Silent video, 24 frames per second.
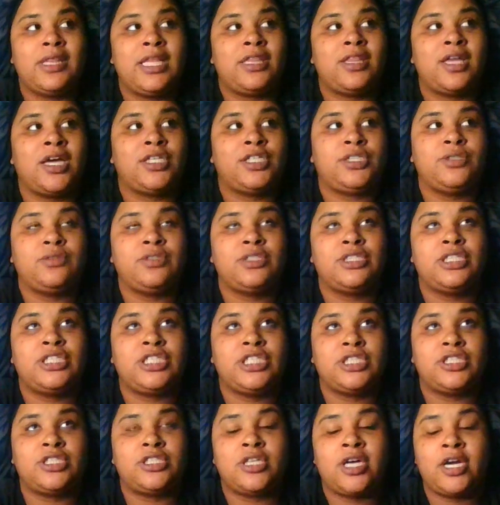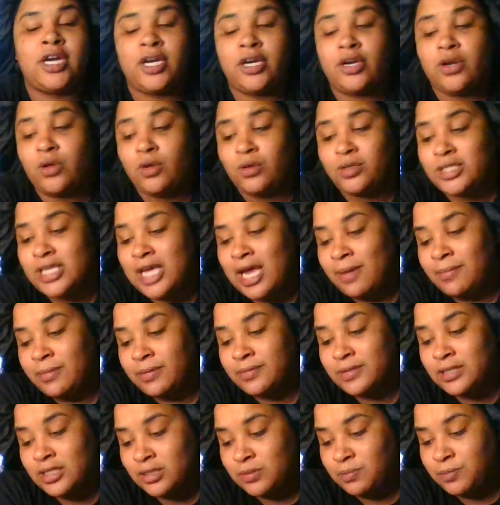They thought you was the shit starter, and the whole time it
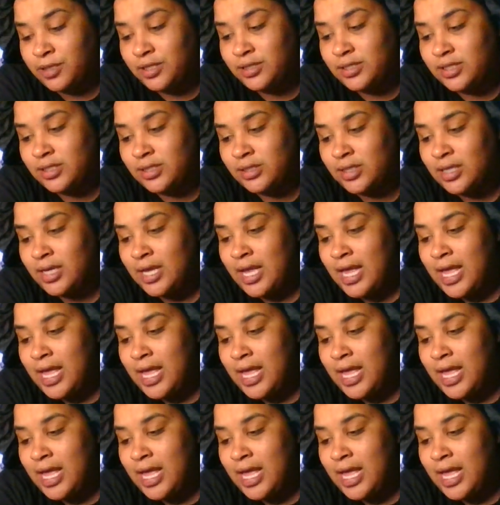was this person.